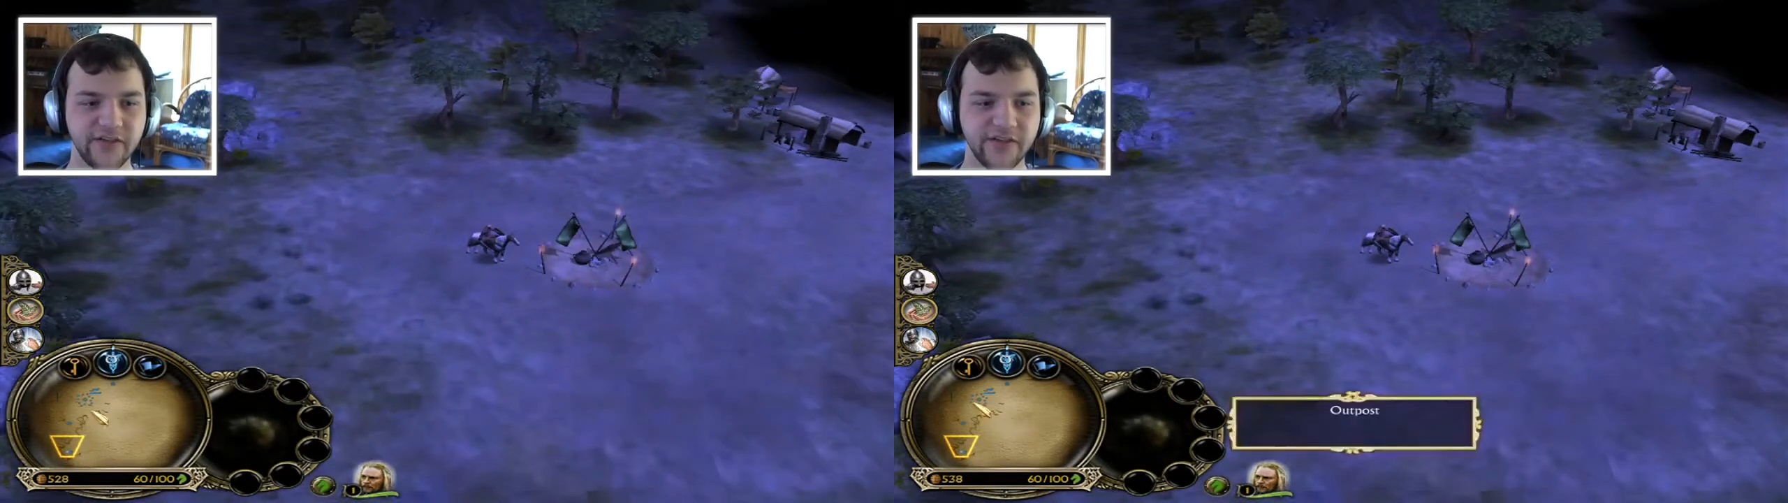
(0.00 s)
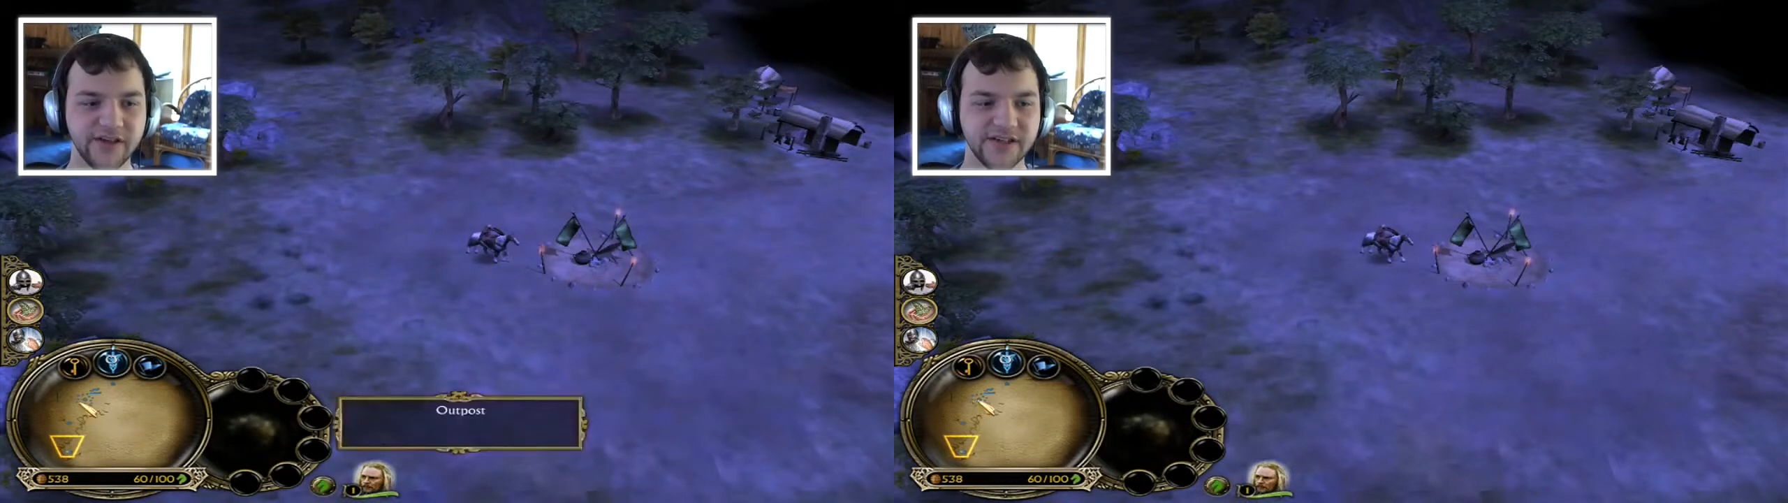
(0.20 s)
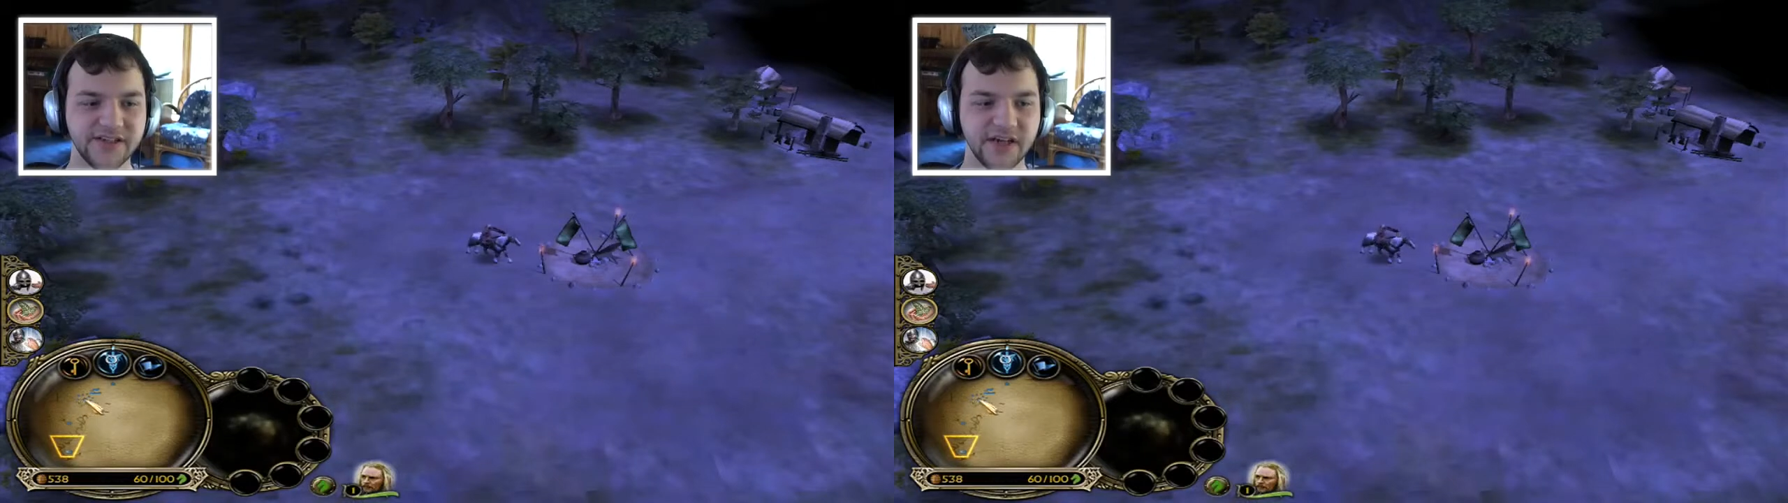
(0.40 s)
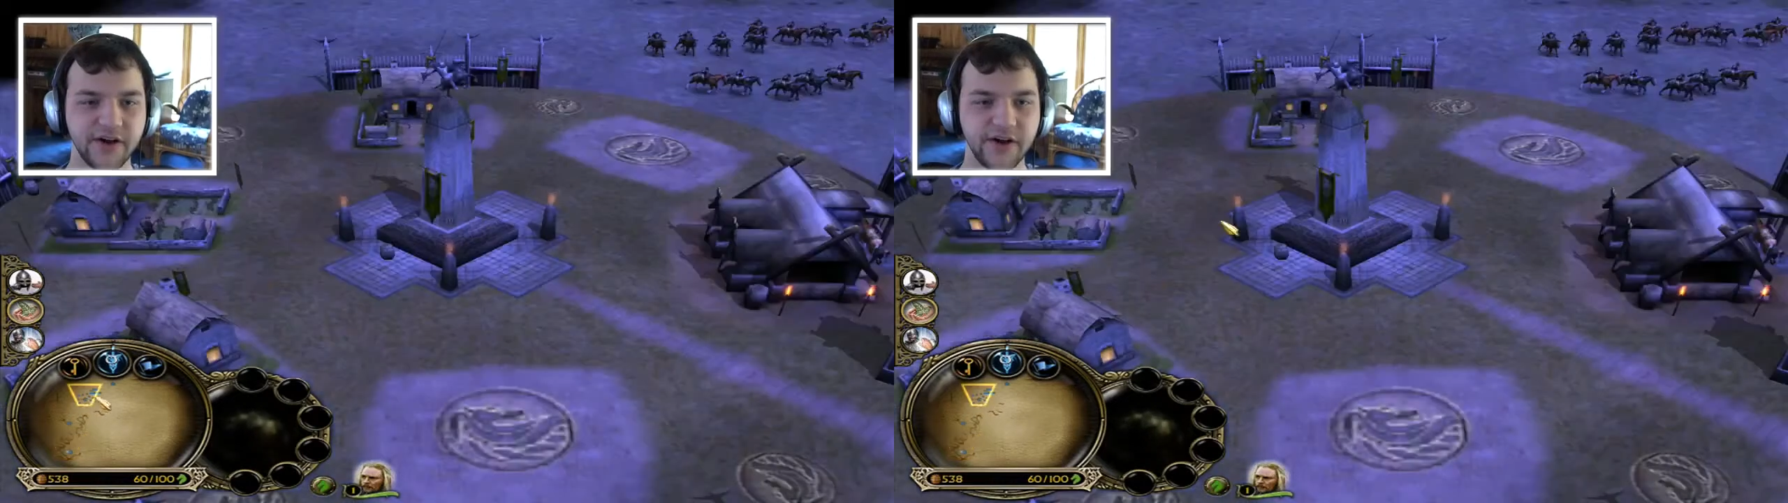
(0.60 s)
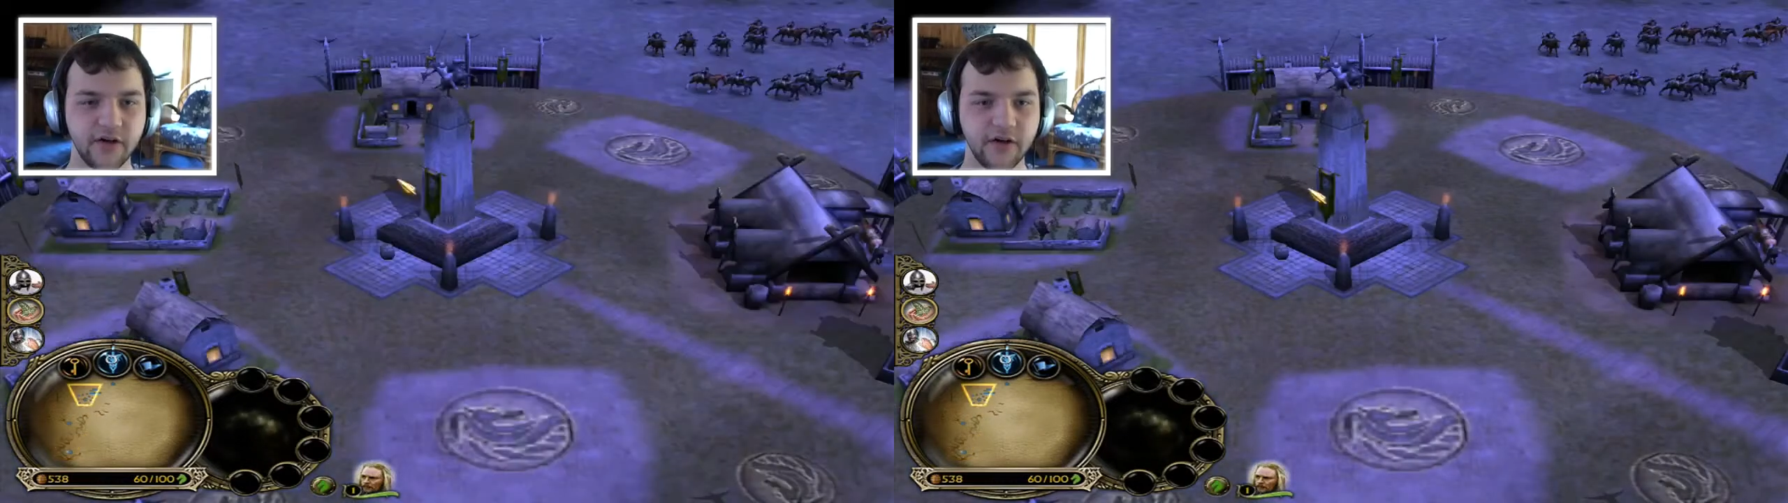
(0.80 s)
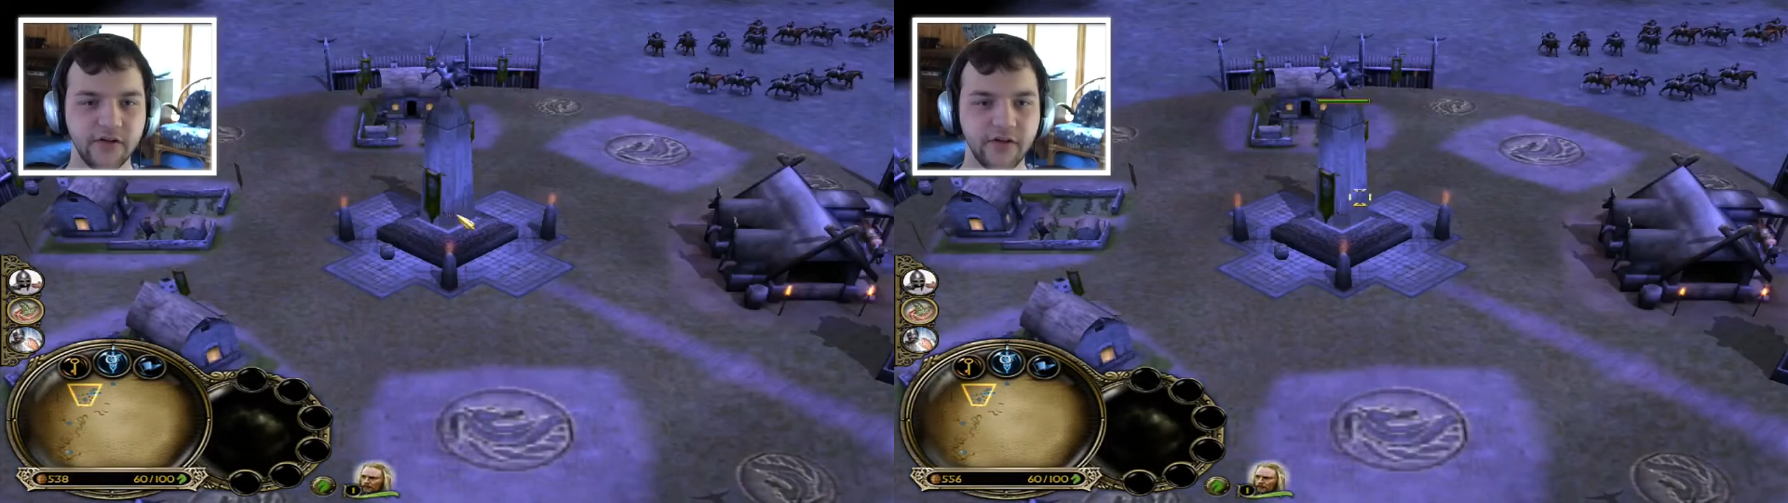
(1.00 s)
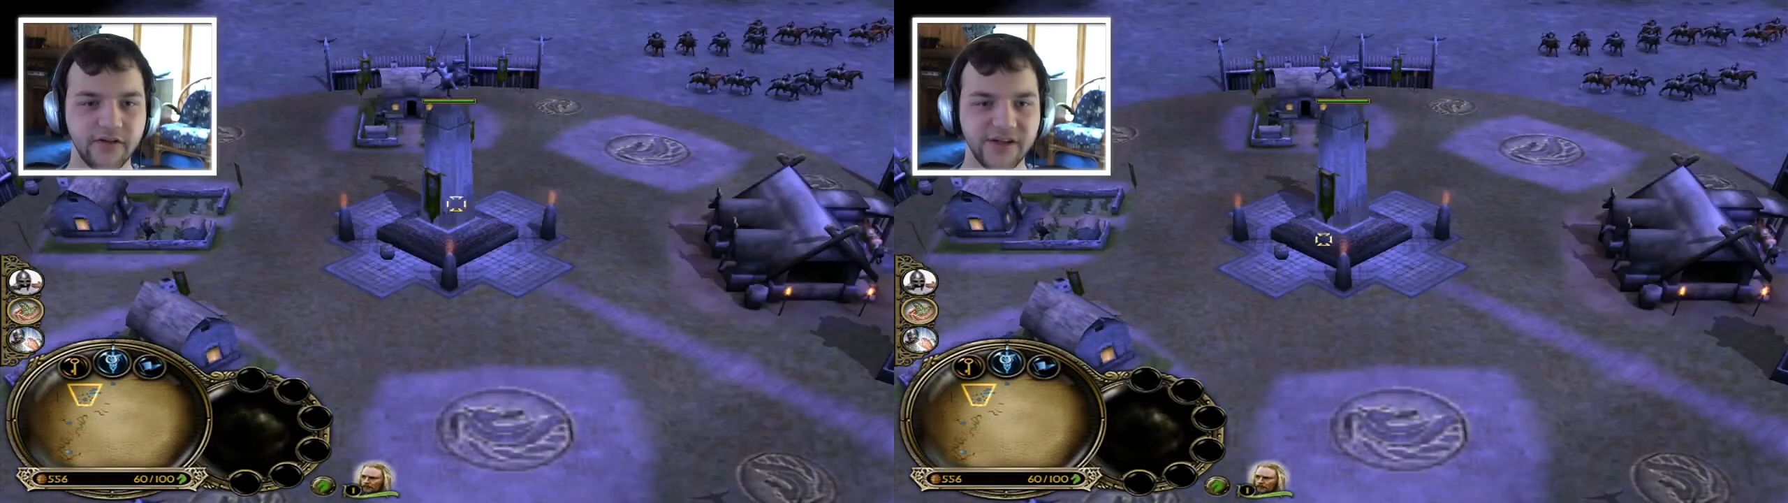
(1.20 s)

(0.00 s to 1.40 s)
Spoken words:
get the citadel,